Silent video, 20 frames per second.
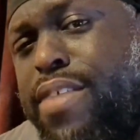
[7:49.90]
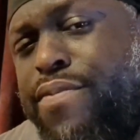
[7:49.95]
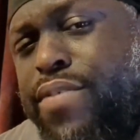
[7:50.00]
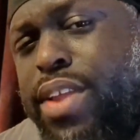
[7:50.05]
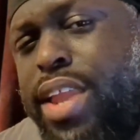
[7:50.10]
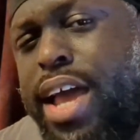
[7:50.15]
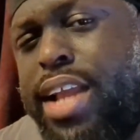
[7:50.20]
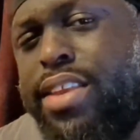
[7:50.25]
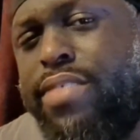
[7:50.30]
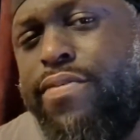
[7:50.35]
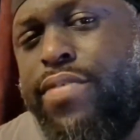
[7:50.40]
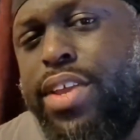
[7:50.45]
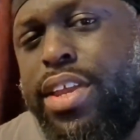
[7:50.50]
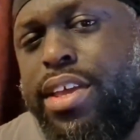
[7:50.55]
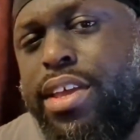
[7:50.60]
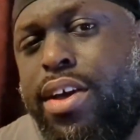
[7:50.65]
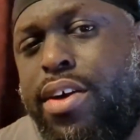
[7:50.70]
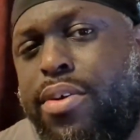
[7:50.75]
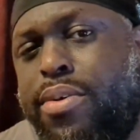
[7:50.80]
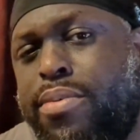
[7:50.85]
if you like the
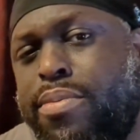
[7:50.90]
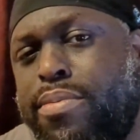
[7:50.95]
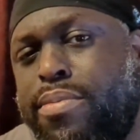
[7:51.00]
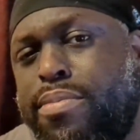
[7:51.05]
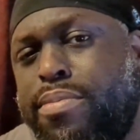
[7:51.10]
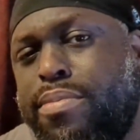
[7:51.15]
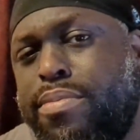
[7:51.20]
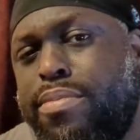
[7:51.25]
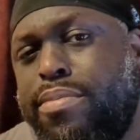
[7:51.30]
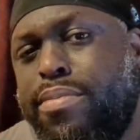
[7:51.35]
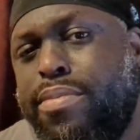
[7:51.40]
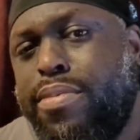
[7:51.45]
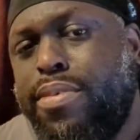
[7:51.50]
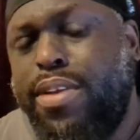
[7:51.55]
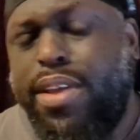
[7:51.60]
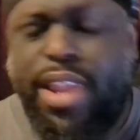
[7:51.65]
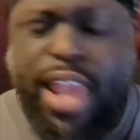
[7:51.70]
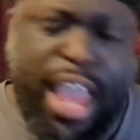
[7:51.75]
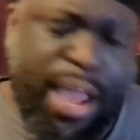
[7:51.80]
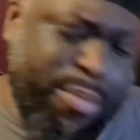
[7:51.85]
video,
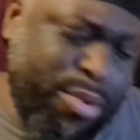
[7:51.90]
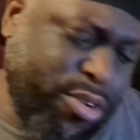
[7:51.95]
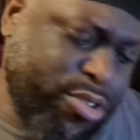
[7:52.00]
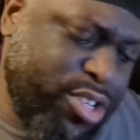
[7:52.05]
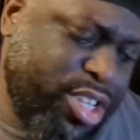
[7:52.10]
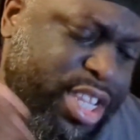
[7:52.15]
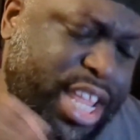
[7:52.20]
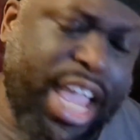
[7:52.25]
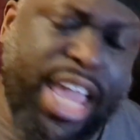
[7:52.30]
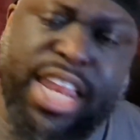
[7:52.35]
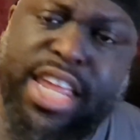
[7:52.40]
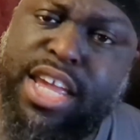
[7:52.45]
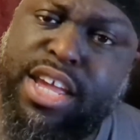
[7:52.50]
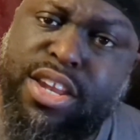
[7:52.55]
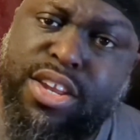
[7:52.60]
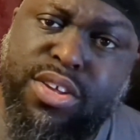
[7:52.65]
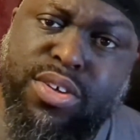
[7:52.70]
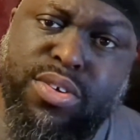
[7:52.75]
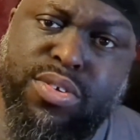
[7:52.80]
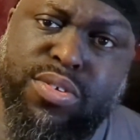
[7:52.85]
you like more
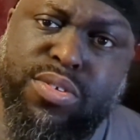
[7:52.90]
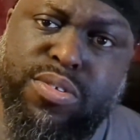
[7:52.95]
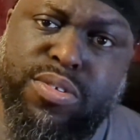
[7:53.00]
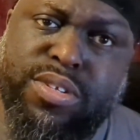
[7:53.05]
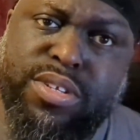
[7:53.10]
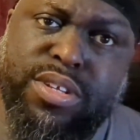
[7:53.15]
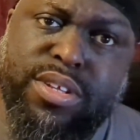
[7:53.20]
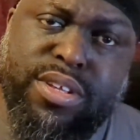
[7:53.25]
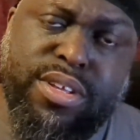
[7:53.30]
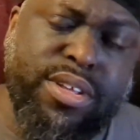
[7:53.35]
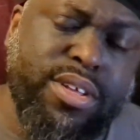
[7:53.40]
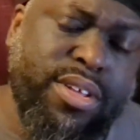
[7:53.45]
Stadia news,